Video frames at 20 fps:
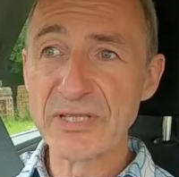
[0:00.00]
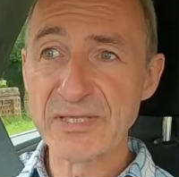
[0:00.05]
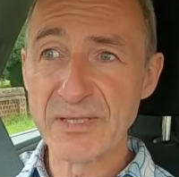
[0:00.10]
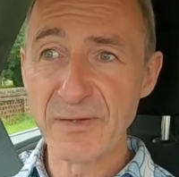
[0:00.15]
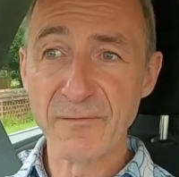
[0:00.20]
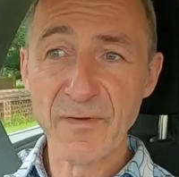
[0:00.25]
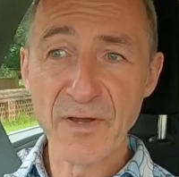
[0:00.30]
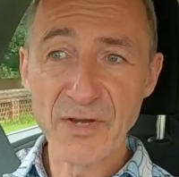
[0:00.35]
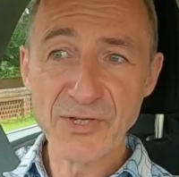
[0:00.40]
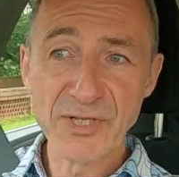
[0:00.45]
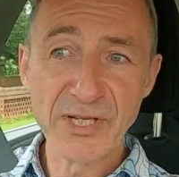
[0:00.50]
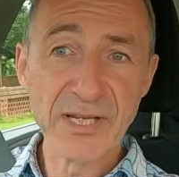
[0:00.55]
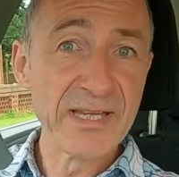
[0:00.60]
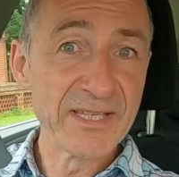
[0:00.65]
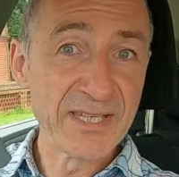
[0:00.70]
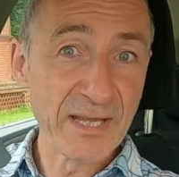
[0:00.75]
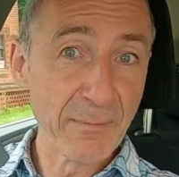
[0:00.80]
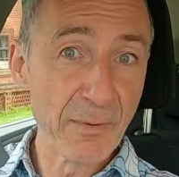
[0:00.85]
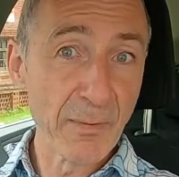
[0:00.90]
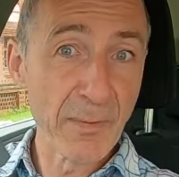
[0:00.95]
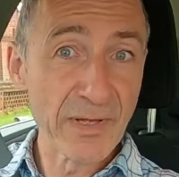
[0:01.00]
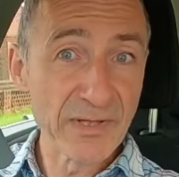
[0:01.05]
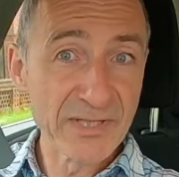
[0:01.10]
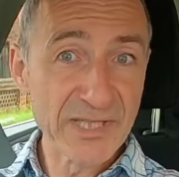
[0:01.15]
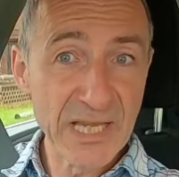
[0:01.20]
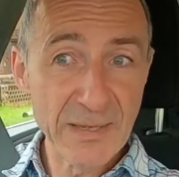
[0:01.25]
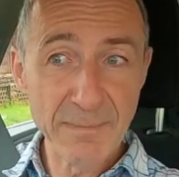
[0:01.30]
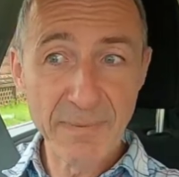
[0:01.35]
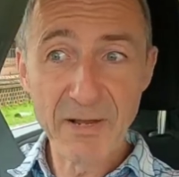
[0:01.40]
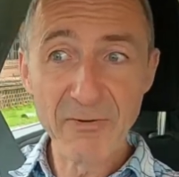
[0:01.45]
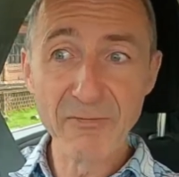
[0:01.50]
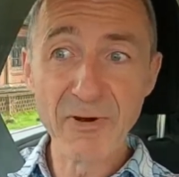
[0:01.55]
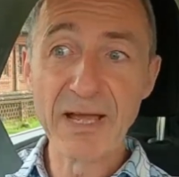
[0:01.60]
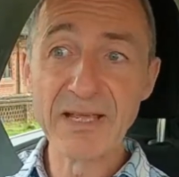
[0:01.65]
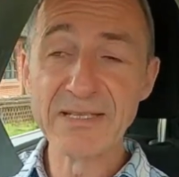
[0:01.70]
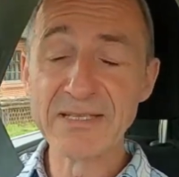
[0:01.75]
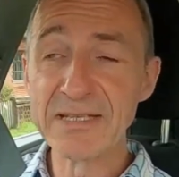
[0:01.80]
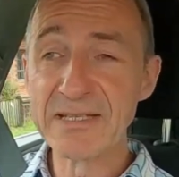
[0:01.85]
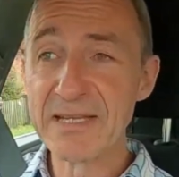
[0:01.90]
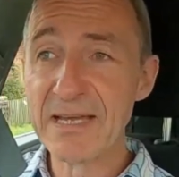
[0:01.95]
is officially WLTP
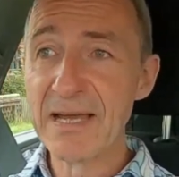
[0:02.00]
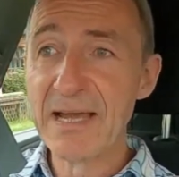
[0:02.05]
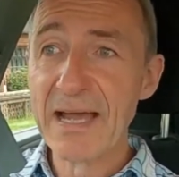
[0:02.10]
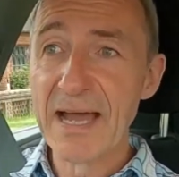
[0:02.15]
rated